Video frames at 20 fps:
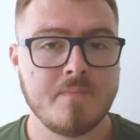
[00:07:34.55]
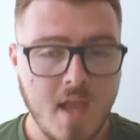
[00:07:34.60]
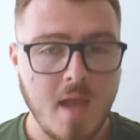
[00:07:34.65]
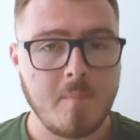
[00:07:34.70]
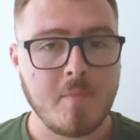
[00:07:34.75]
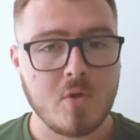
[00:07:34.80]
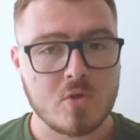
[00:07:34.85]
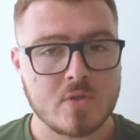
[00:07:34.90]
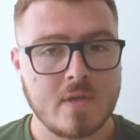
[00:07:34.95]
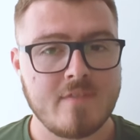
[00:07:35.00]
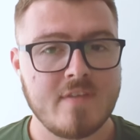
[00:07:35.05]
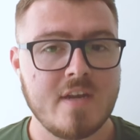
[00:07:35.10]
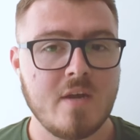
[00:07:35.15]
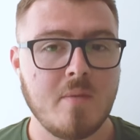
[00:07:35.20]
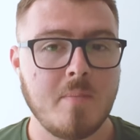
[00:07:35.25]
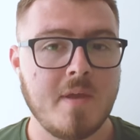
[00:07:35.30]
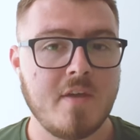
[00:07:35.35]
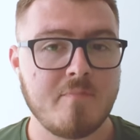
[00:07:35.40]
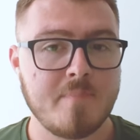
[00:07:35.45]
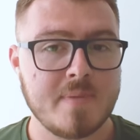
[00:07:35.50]
And we also have a little
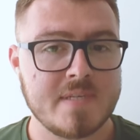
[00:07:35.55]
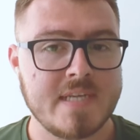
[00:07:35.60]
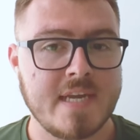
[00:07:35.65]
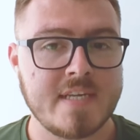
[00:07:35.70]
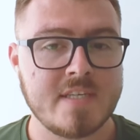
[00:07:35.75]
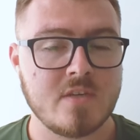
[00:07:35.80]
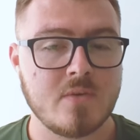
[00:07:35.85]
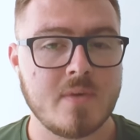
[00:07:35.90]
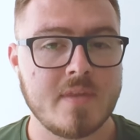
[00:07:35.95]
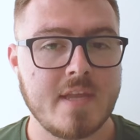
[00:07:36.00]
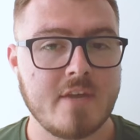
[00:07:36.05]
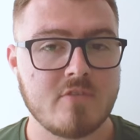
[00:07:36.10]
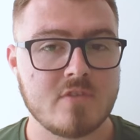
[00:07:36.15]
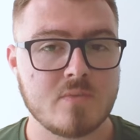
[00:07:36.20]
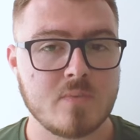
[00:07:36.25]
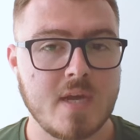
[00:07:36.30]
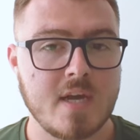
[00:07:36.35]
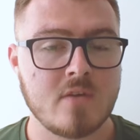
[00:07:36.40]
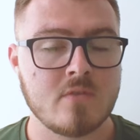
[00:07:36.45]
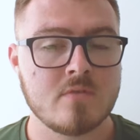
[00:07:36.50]
bit of potato in there as
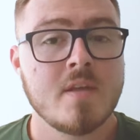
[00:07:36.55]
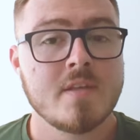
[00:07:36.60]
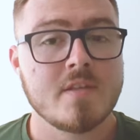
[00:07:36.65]
well.